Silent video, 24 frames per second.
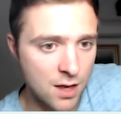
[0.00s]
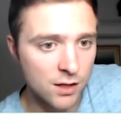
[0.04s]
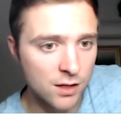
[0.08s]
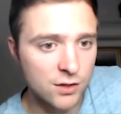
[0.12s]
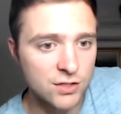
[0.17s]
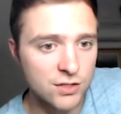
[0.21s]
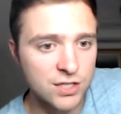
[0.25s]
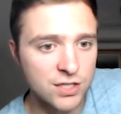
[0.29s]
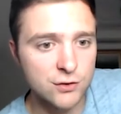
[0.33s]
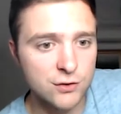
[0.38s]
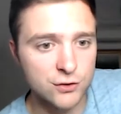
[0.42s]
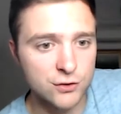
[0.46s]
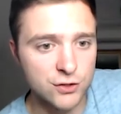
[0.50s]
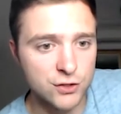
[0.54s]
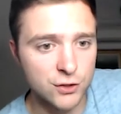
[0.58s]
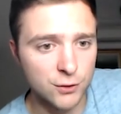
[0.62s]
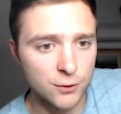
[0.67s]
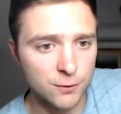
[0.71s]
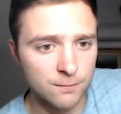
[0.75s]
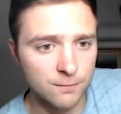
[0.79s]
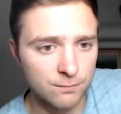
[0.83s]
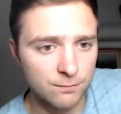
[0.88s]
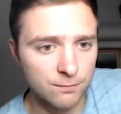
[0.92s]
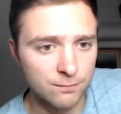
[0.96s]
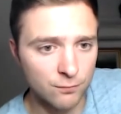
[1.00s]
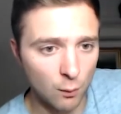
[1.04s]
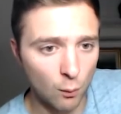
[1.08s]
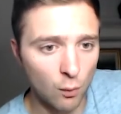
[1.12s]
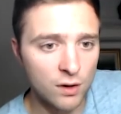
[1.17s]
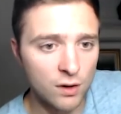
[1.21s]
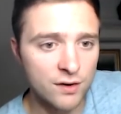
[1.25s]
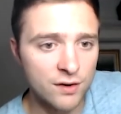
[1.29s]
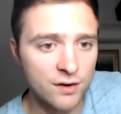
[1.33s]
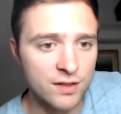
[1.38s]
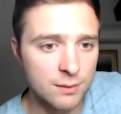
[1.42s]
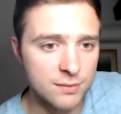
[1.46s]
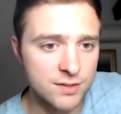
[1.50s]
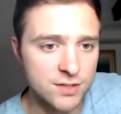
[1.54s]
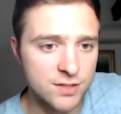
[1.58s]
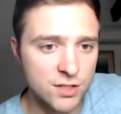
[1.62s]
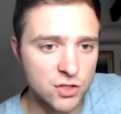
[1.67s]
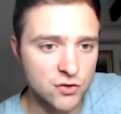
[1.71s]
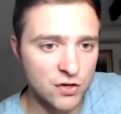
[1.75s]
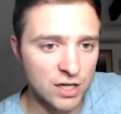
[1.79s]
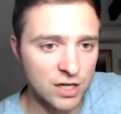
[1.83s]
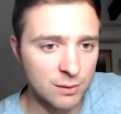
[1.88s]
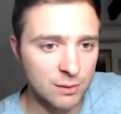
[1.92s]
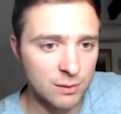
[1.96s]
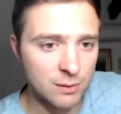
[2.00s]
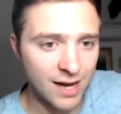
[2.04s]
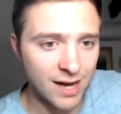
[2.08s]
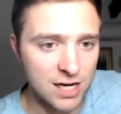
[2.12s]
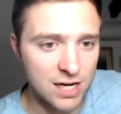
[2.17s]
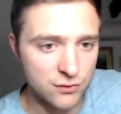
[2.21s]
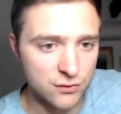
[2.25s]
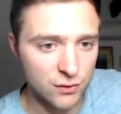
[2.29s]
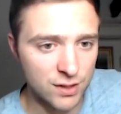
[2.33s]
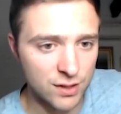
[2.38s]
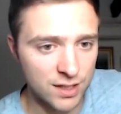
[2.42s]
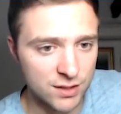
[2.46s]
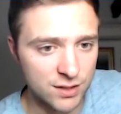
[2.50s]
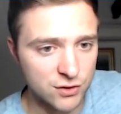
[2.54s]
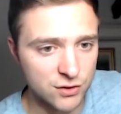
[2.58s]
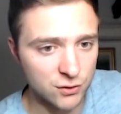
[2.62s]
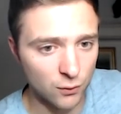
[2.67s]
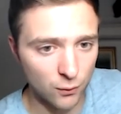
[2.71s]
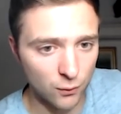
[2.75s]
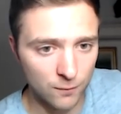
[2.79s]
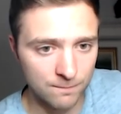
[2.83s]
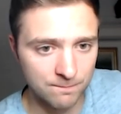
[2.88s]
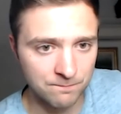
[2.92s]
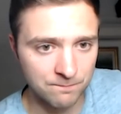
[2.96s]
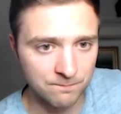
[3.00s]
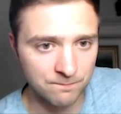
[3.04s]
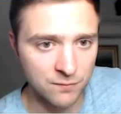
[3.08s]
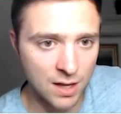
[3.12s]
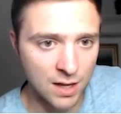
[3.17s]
you see there's two, right? One of them is this tradable cash flow.sol.